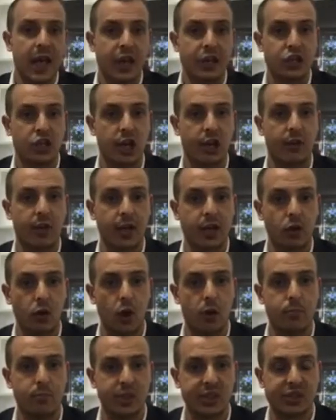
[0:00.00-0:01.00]
and generate your
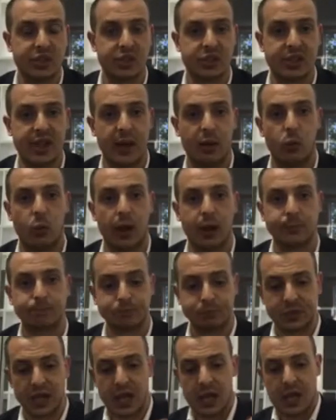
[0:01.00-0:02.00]
own business that way.
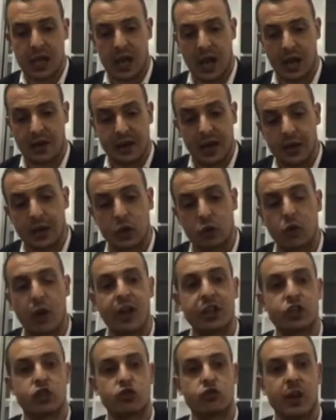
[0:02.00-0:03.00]
Another
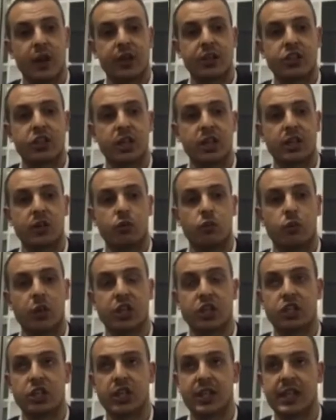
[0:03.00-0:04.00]
great strategy,
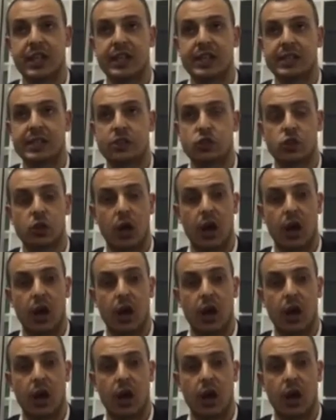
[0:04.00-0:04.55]
which is,